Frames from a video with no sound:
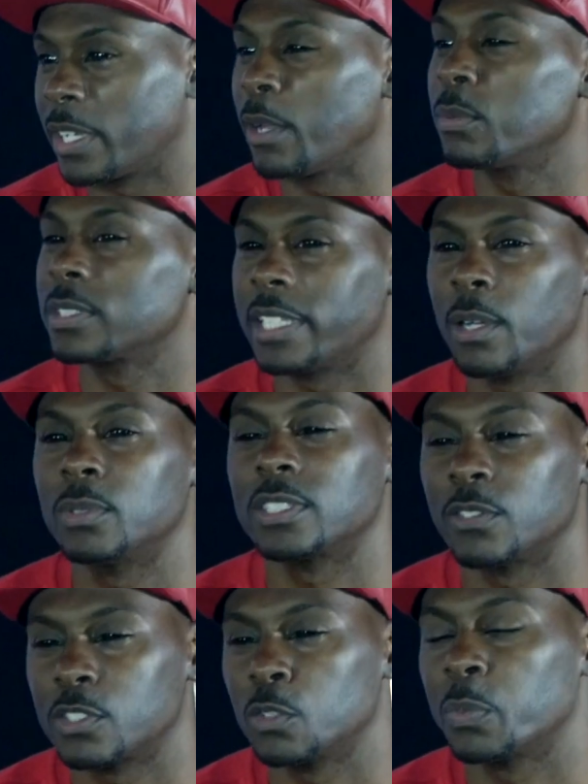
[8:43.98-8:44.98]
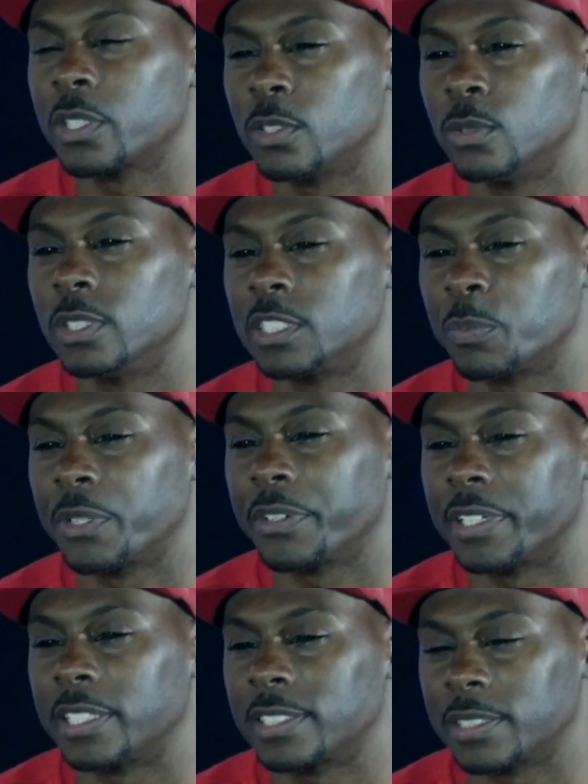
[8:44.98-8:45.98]
So that was a super cool
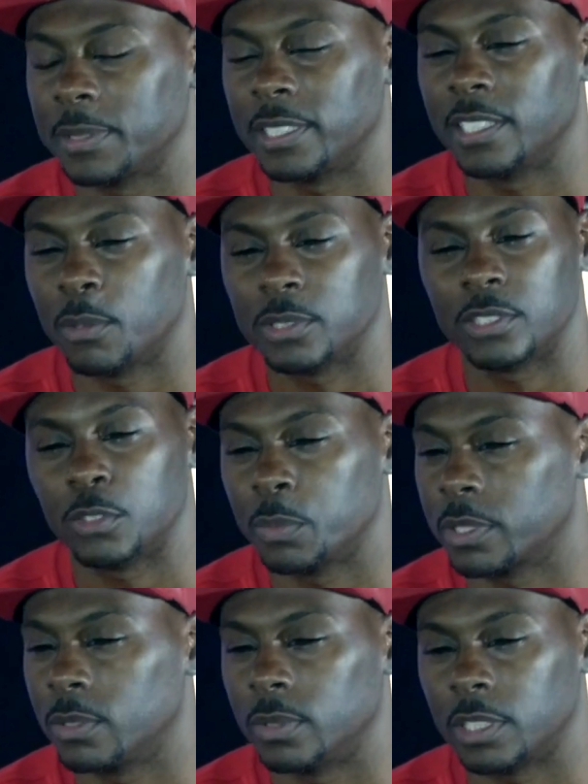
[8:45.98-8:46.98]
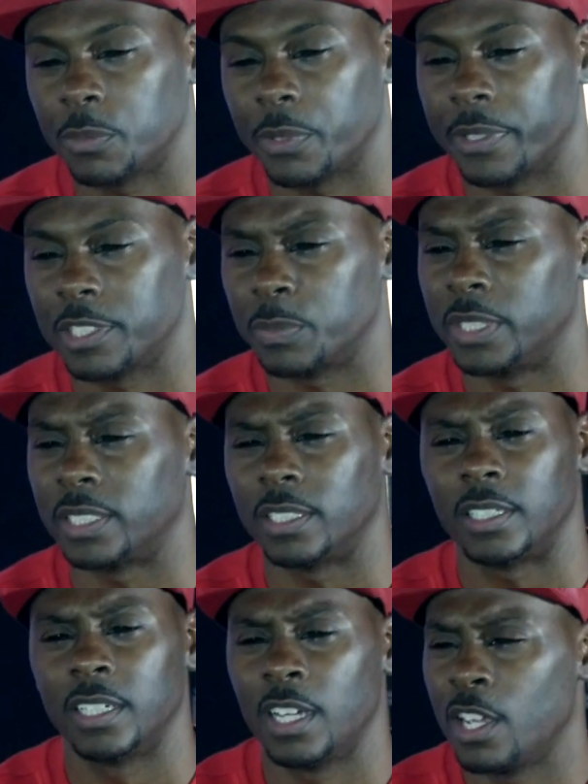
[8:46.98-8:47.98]
experience. That was a super cool experience.
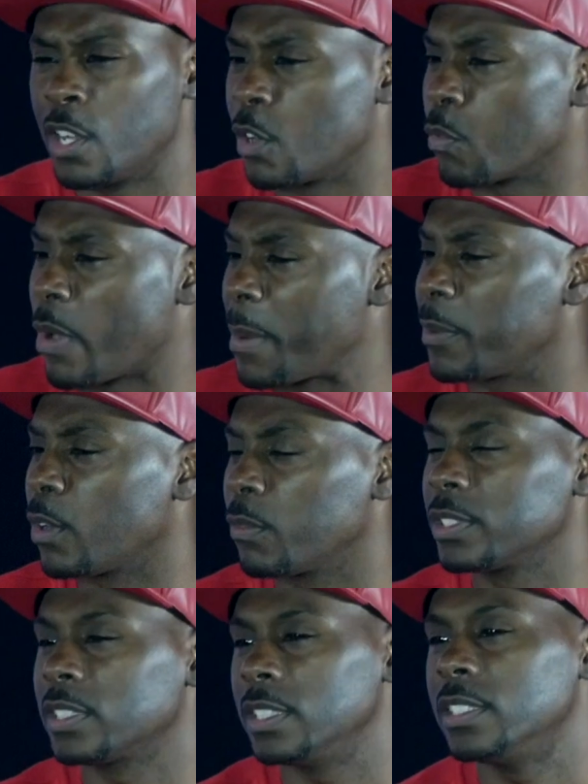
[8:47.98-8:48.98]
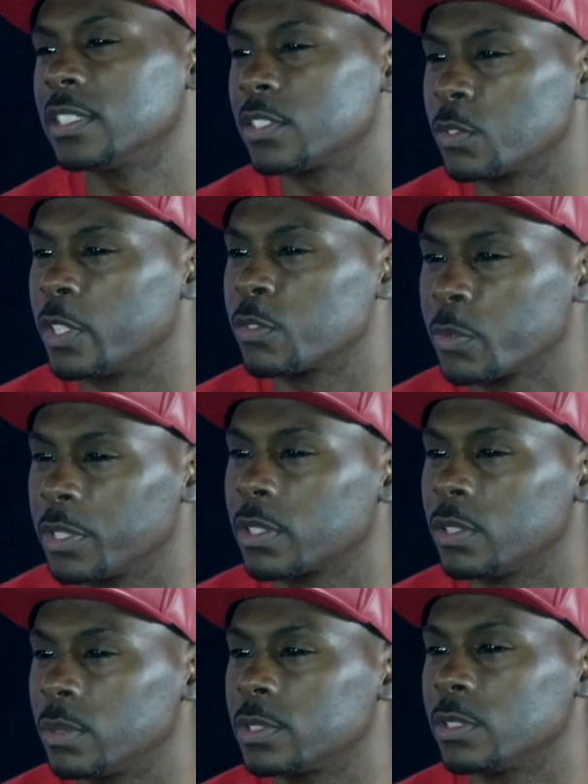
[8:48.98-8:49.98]
But rapping overseas is real
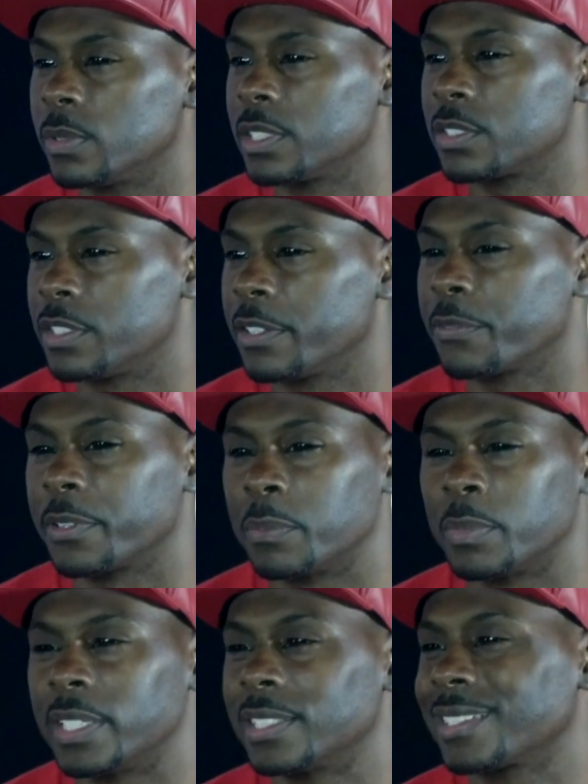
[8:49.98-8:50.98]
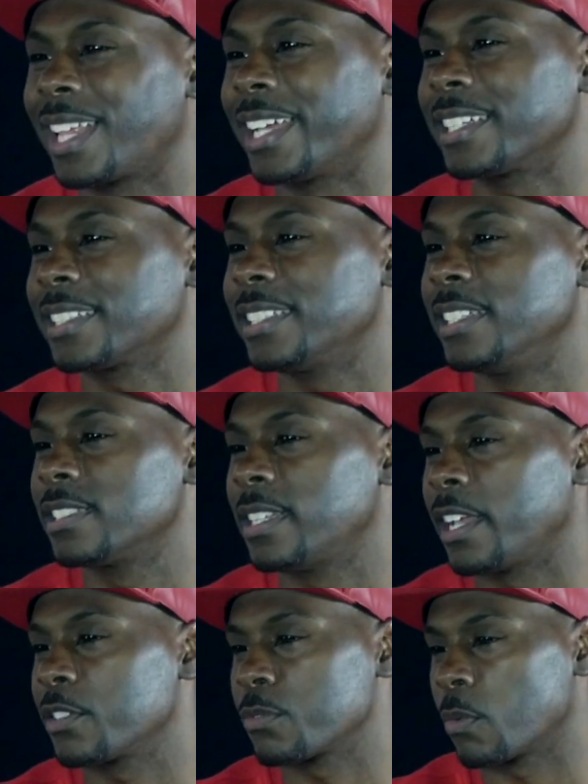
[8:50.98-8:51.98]
cool too, and it's different. But it's
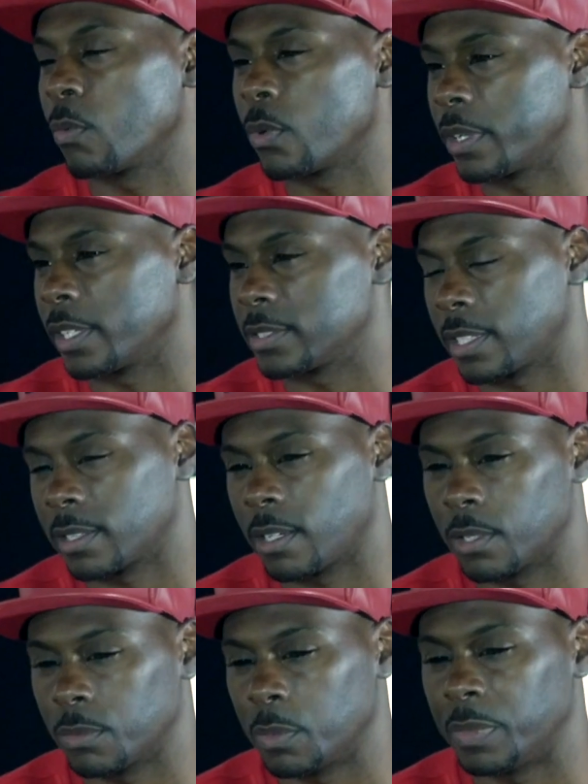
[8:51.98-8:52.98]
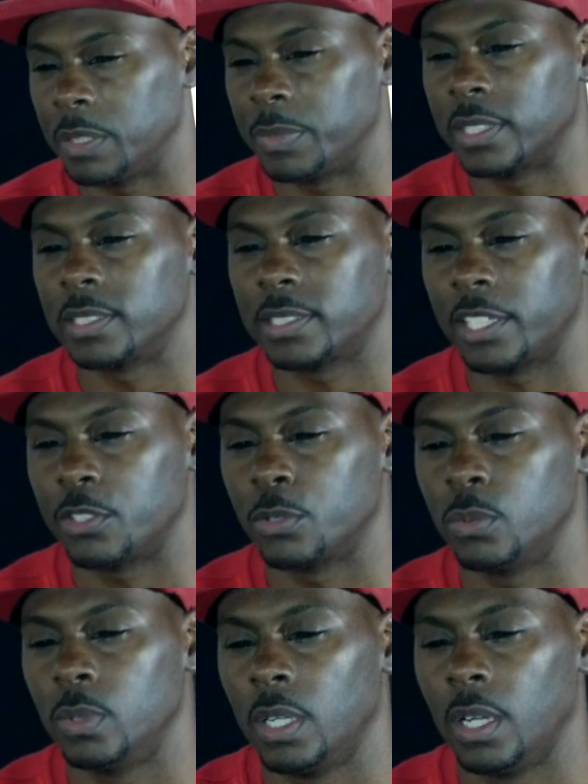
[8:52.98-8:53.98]
not as rewarding as I thought it would be, because they
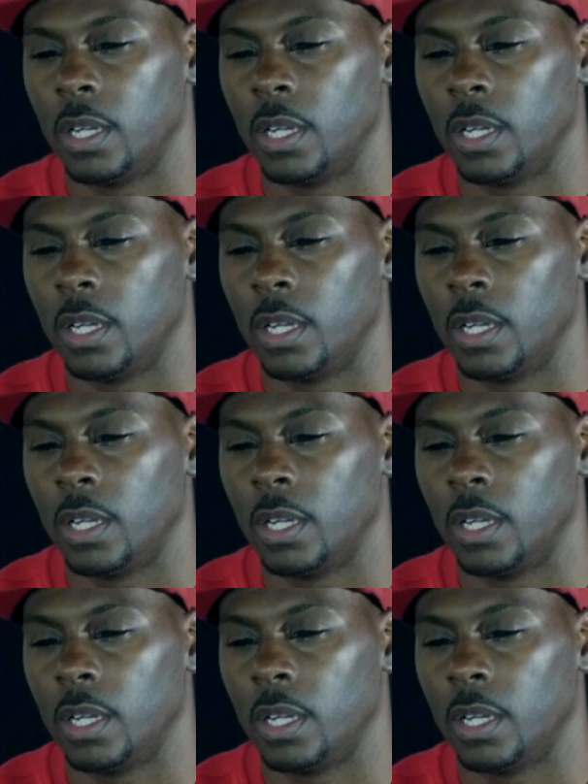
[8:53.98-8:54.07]
do